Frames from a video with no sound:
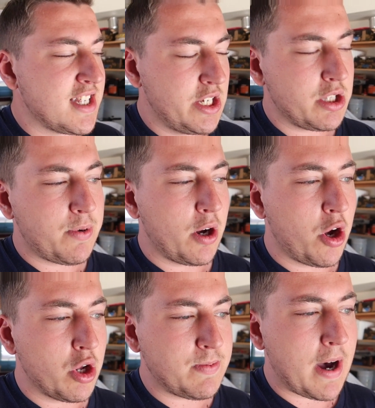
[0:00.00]
see what the
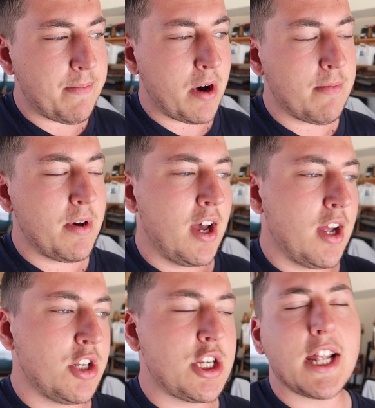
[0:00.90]
codes pop up,
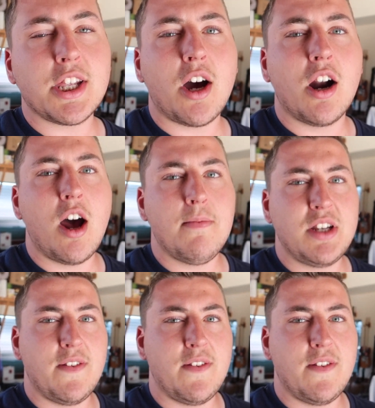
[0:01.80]
jot the car up,